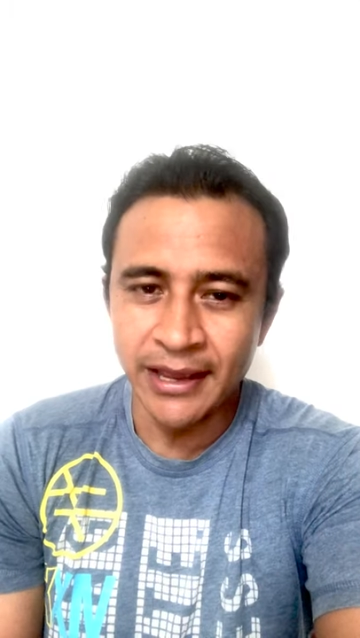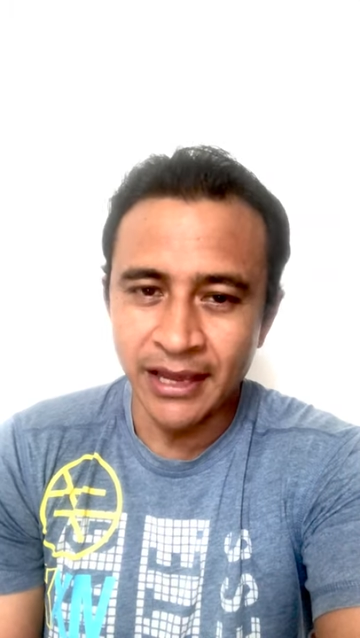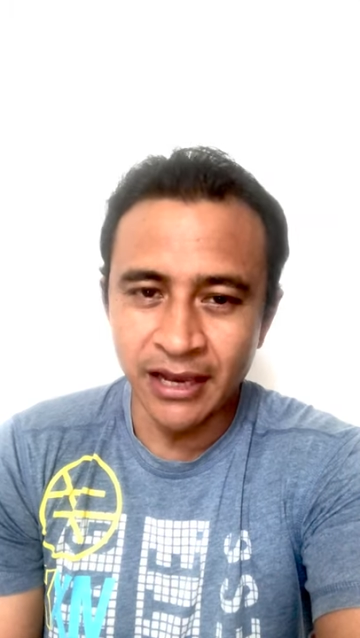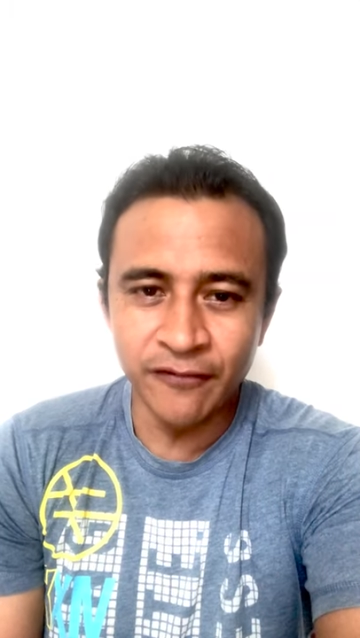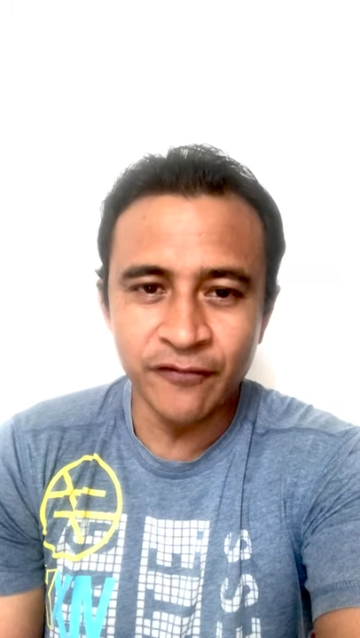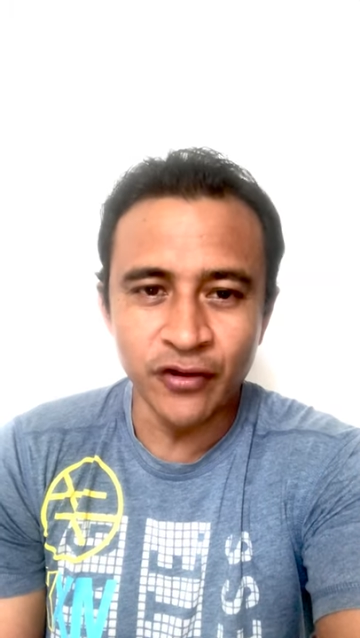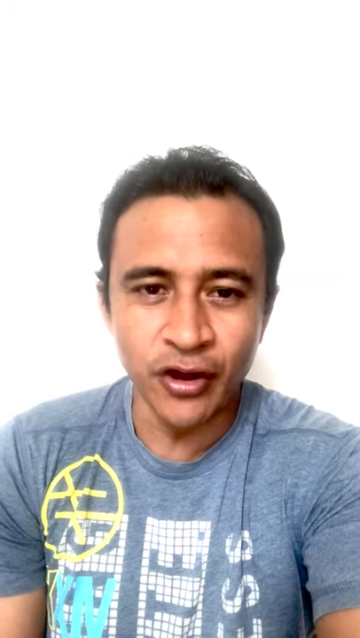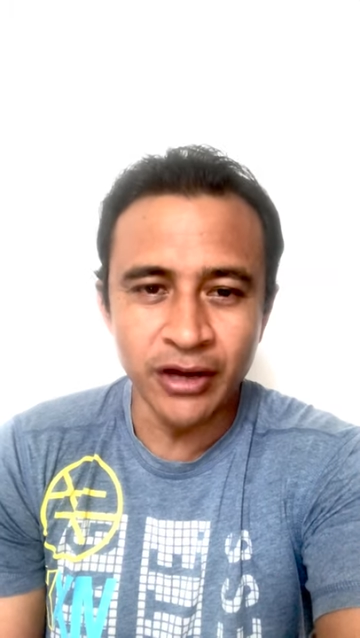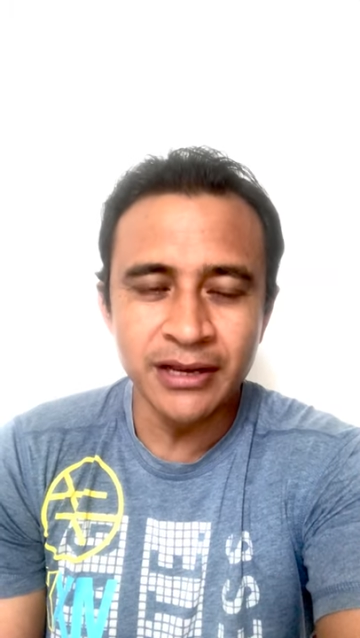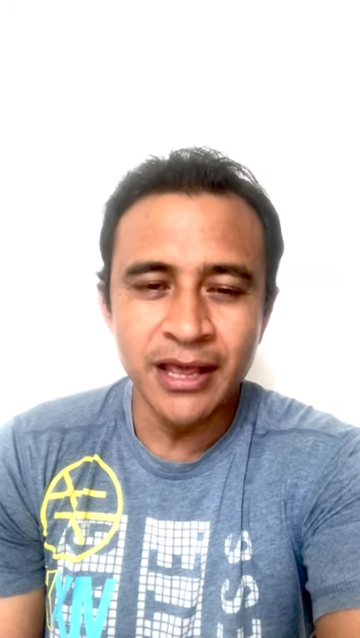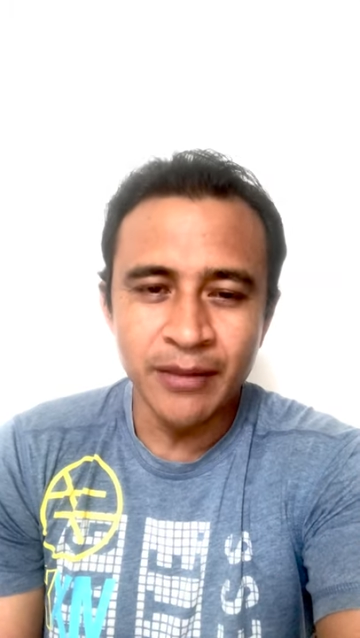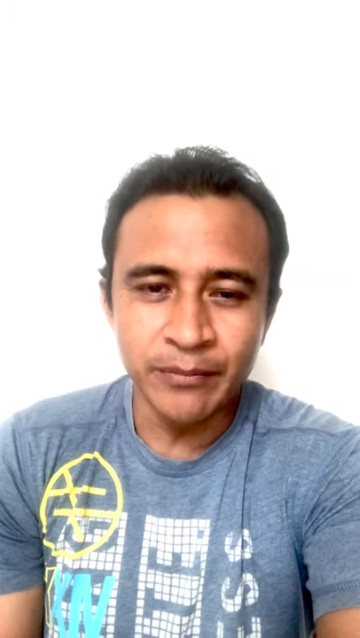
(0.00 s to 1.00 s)
If
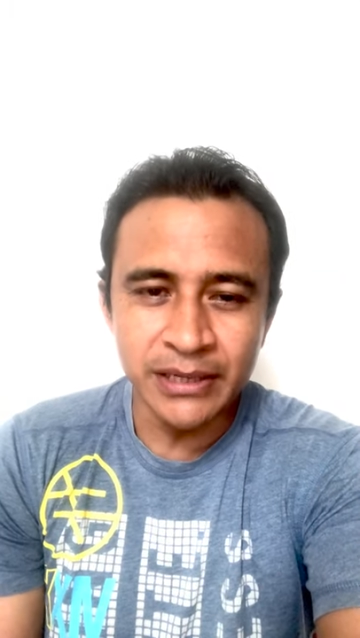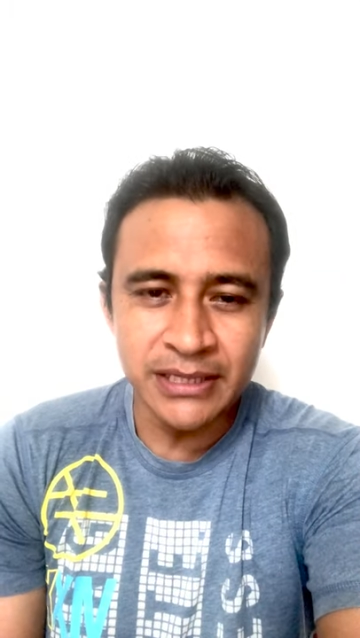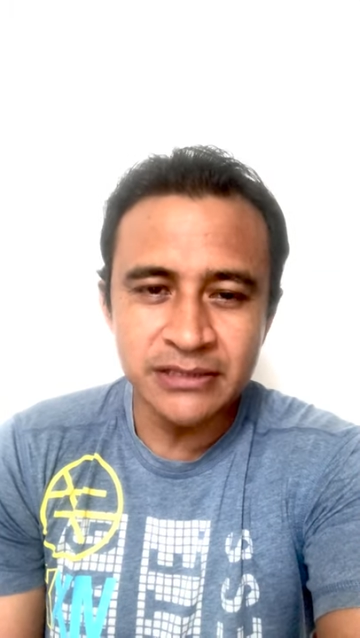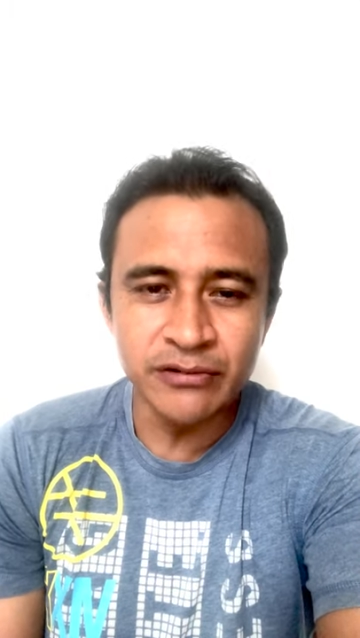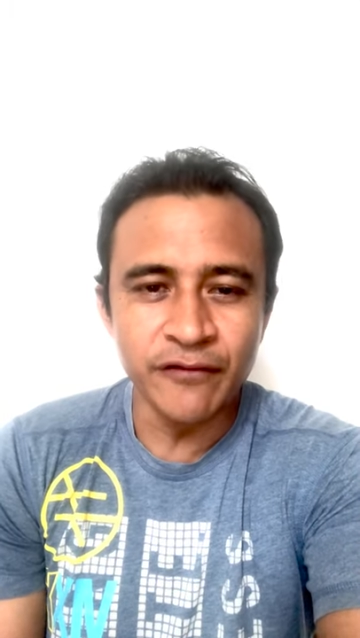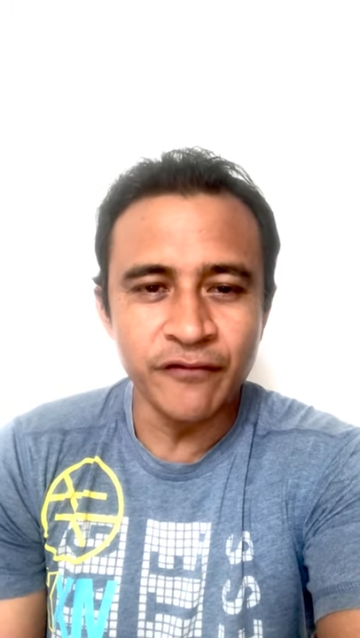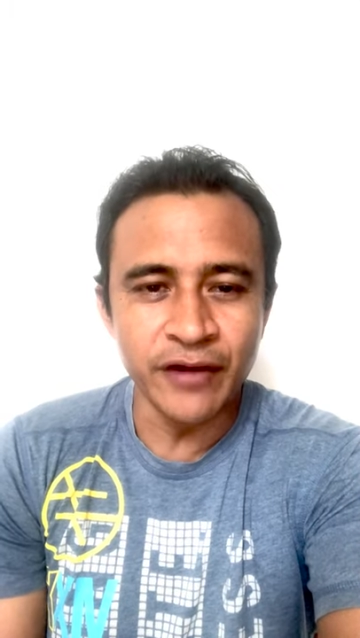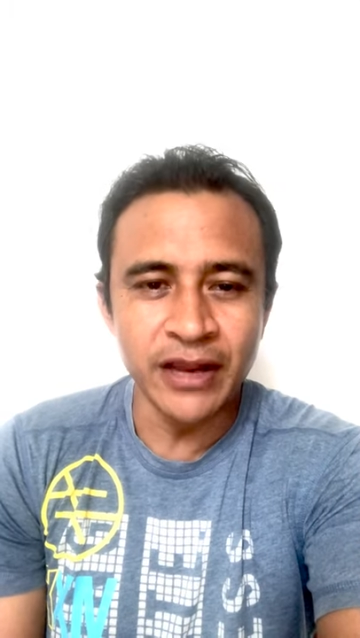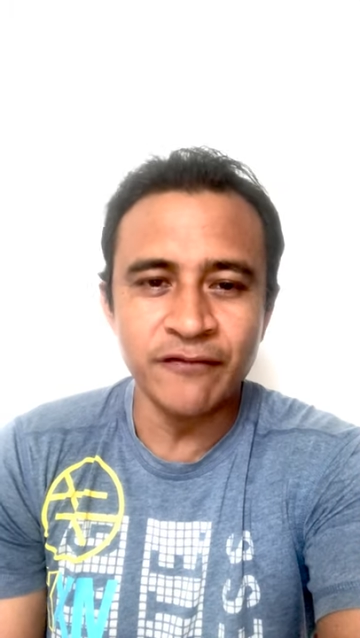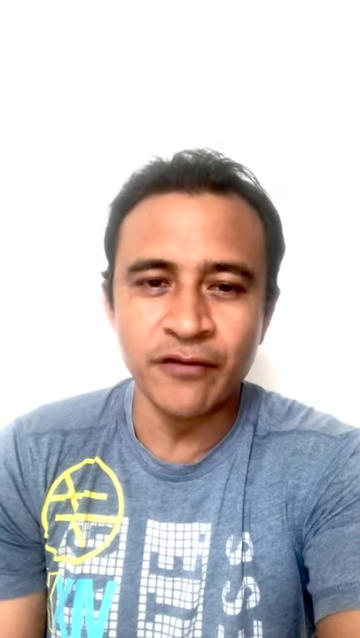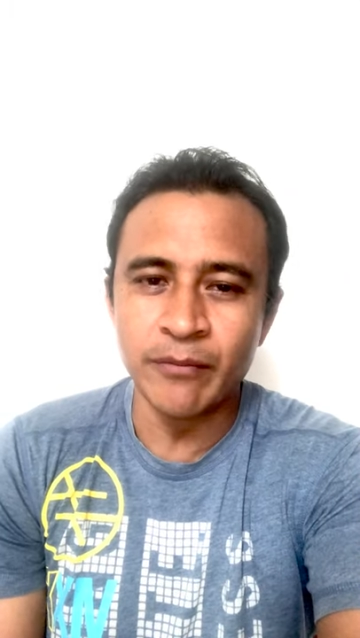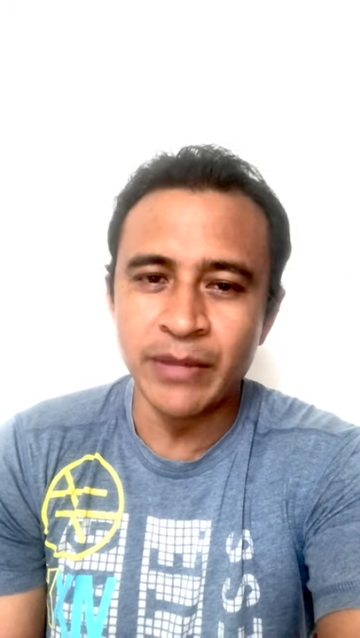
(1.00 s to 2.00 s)
not, please
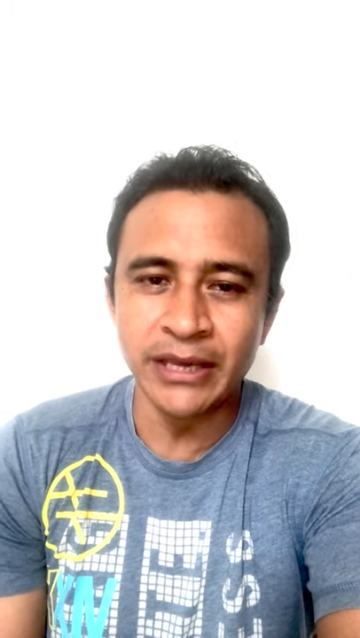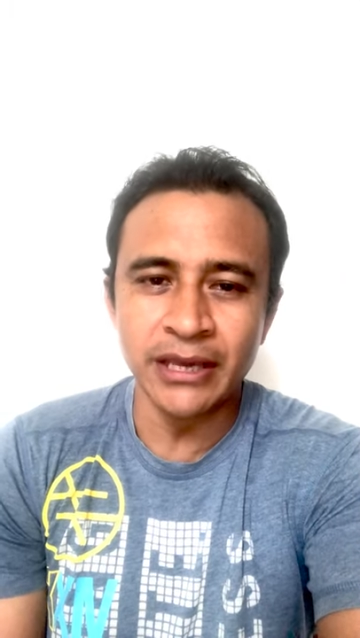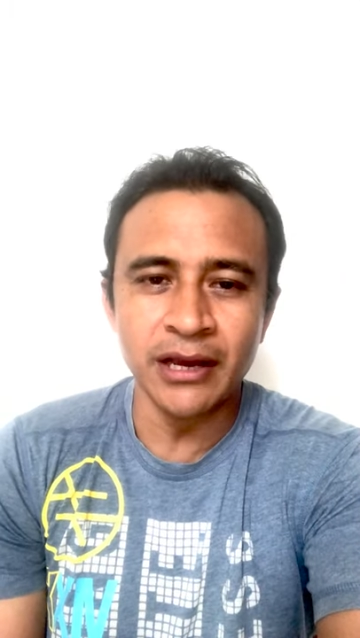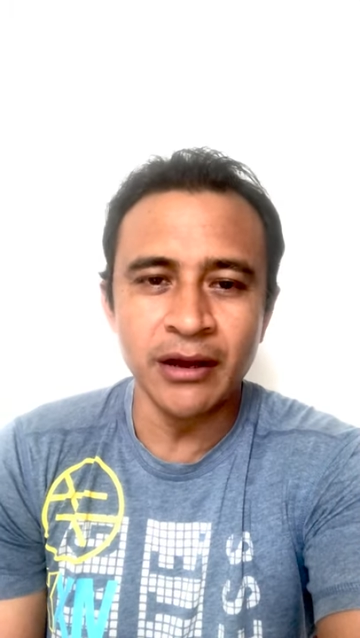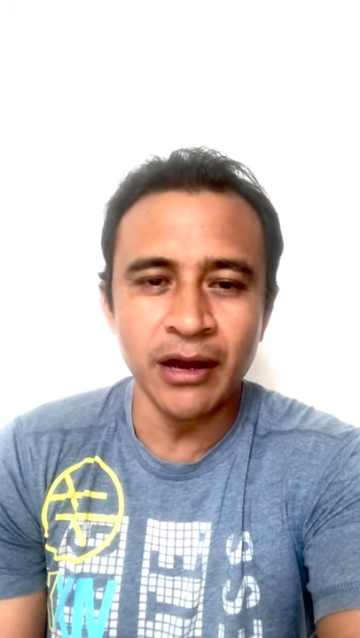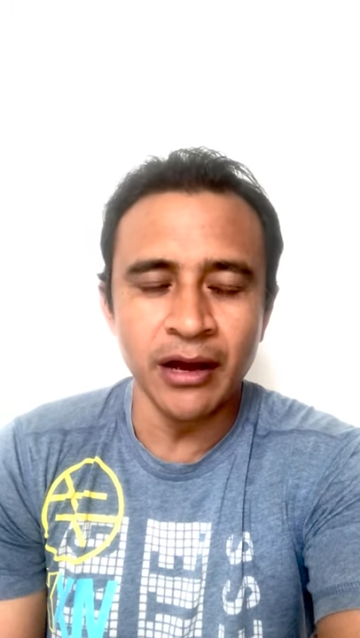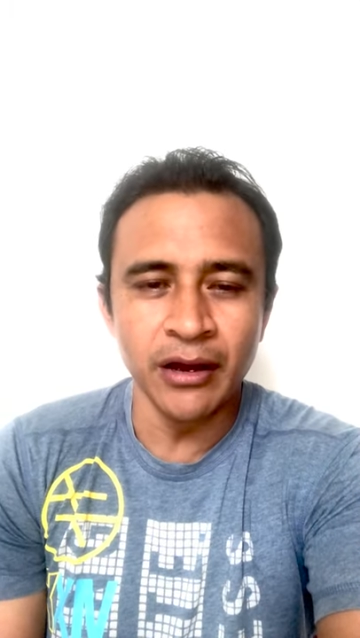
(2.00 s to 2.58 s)
refrain from giving